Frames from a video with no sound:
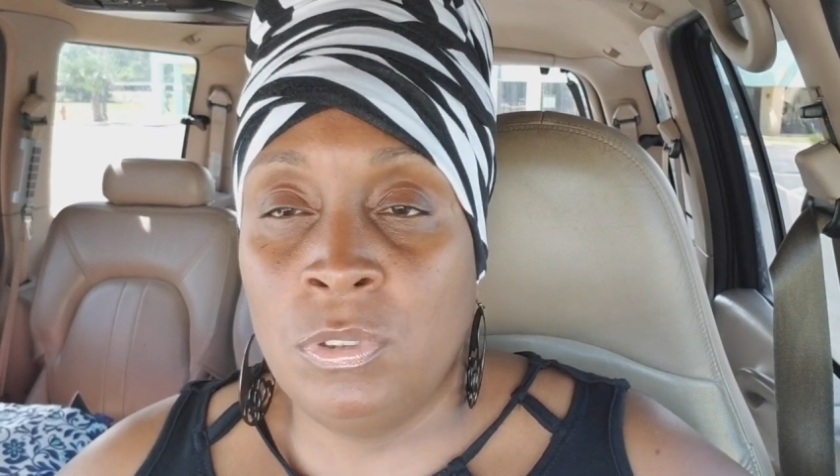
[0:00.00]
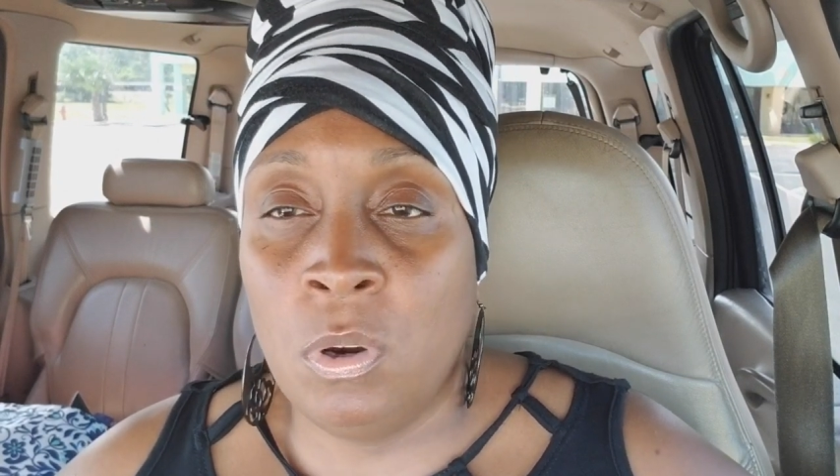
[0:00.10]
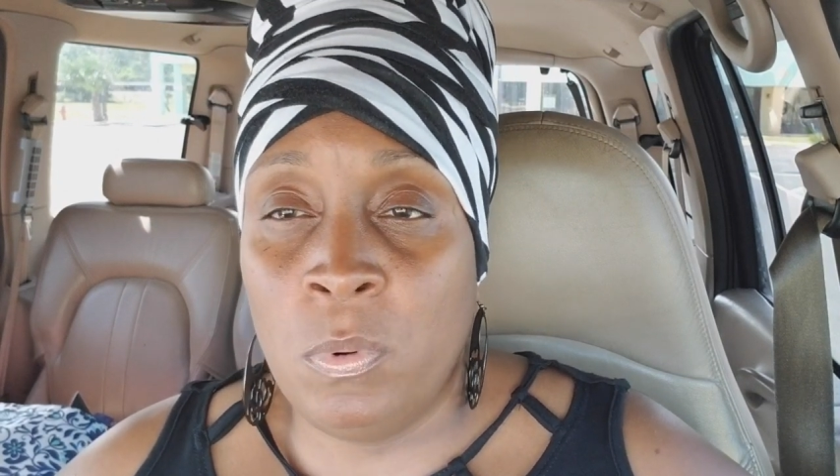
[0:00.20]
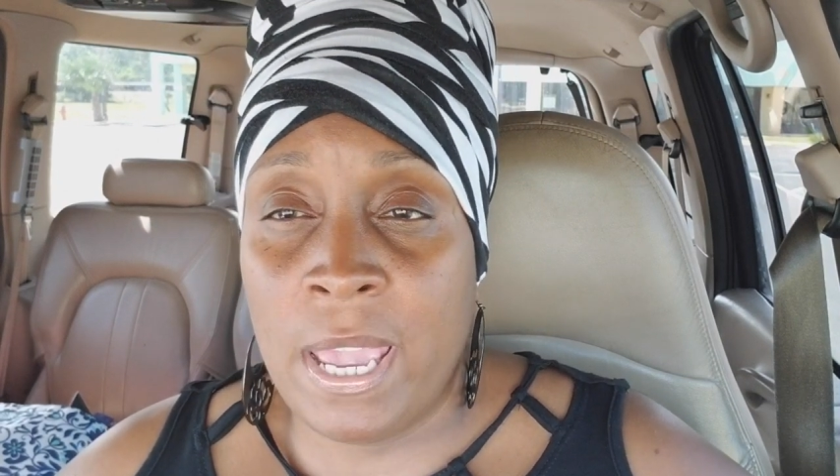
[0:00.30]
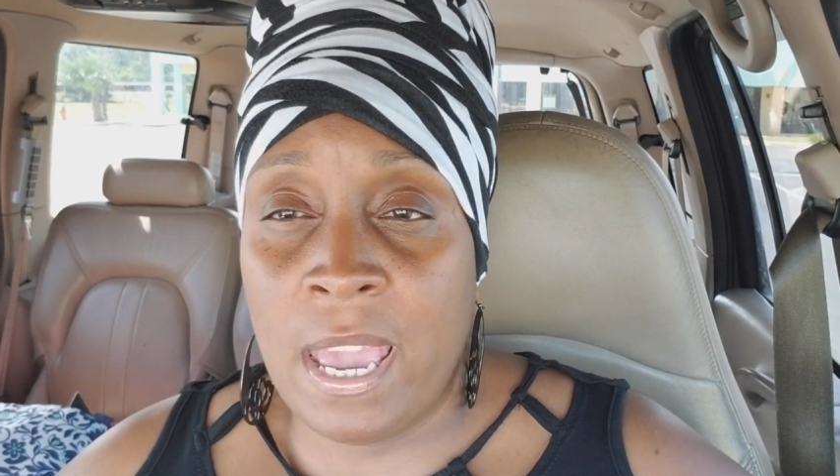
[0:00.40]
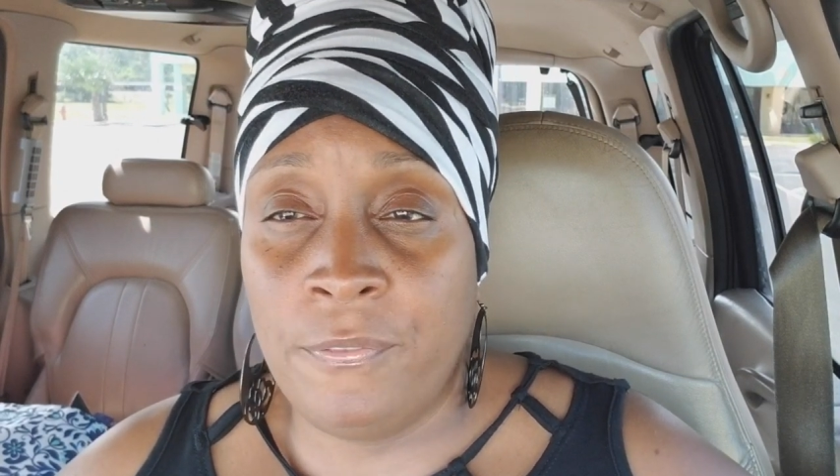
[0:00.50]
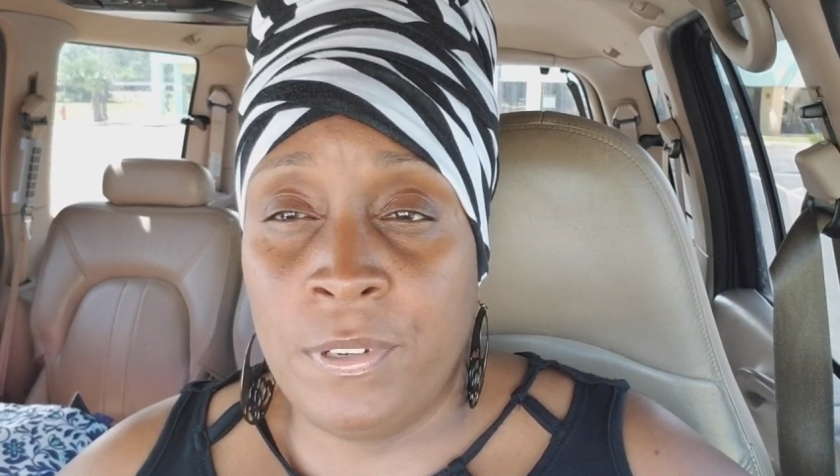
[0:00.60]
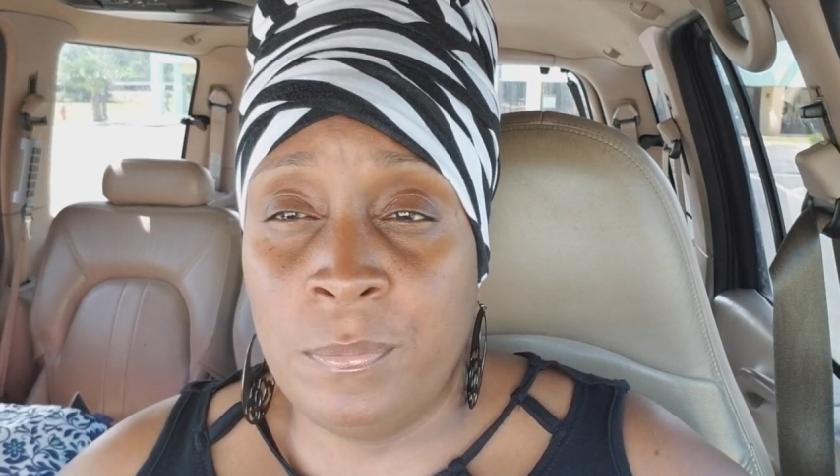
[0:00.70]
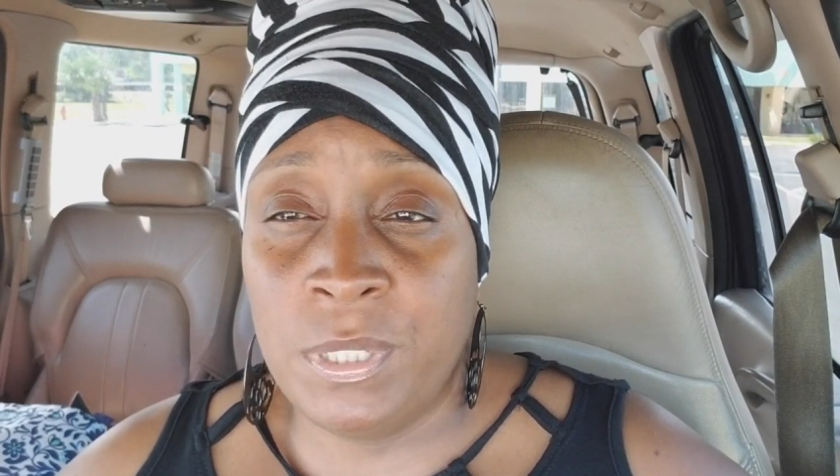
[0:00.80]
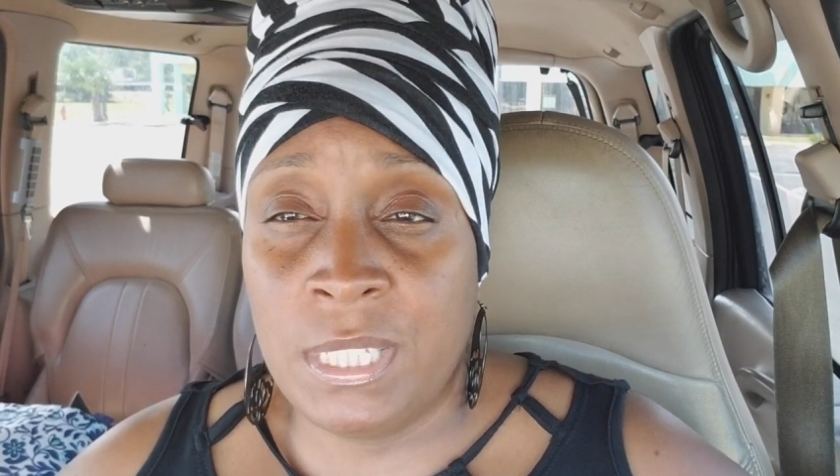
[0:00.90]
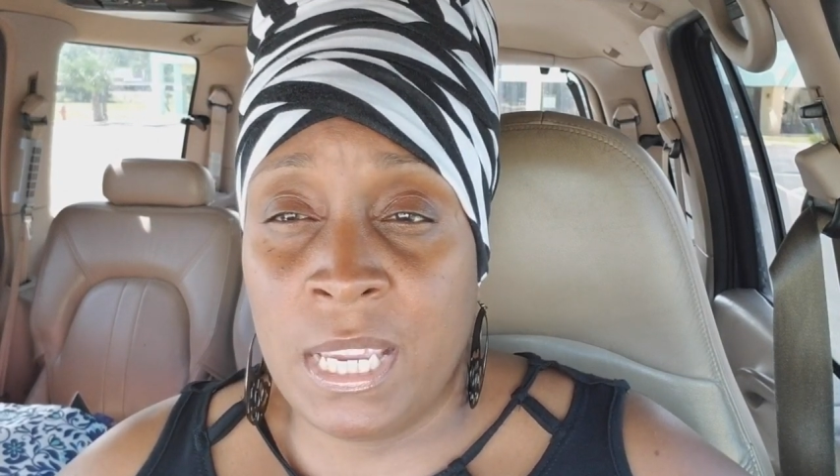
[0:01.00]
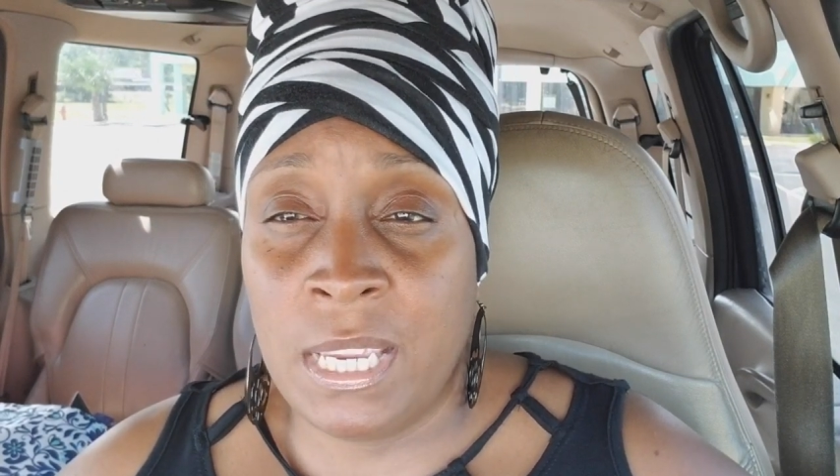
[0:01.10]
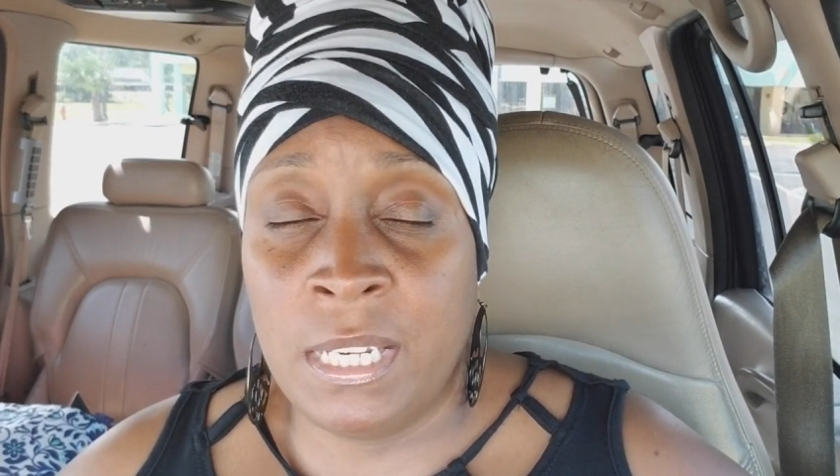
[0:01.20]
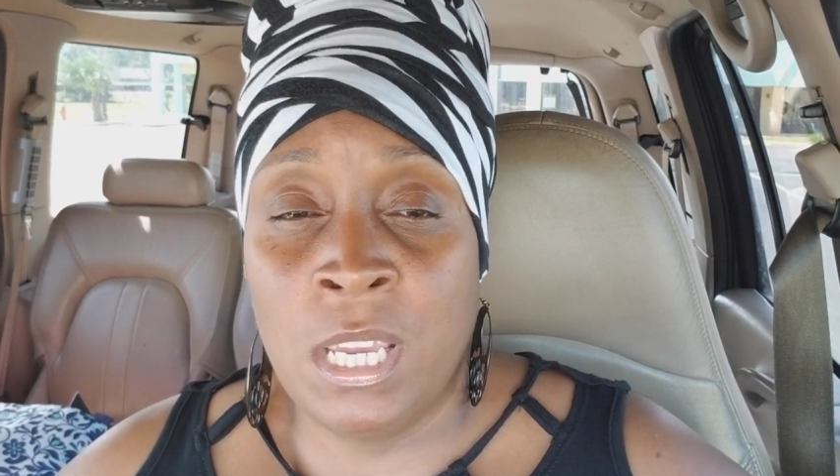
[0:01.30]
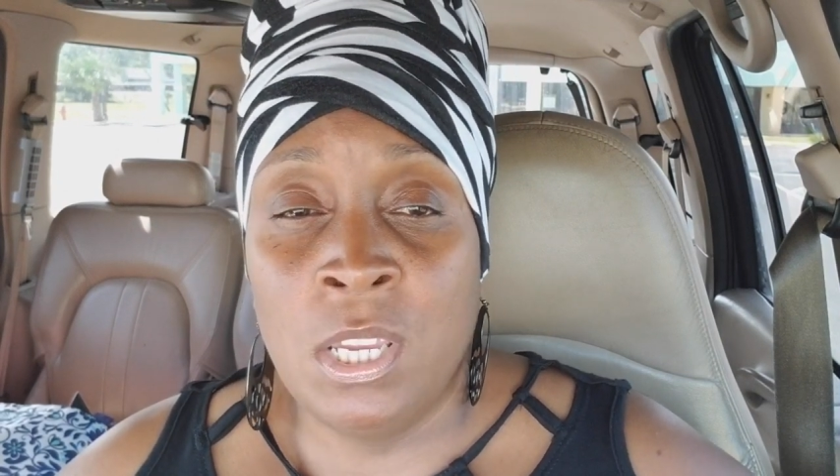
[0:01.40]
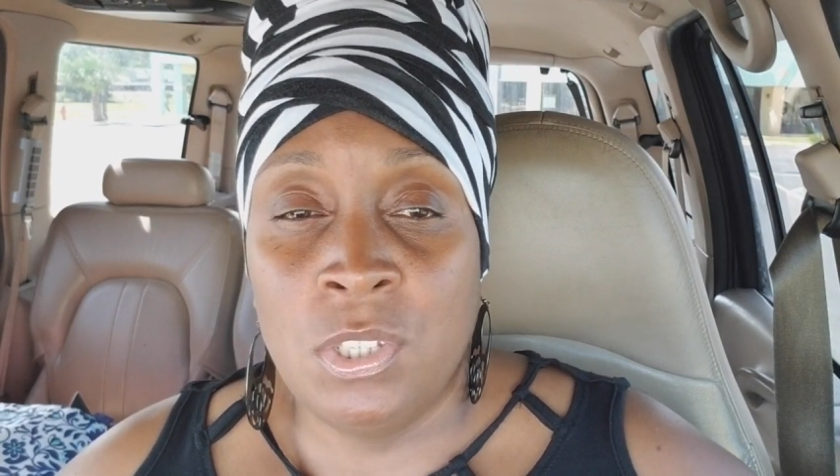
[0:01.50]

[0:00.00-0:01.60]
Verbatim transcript: know what half of them is saying.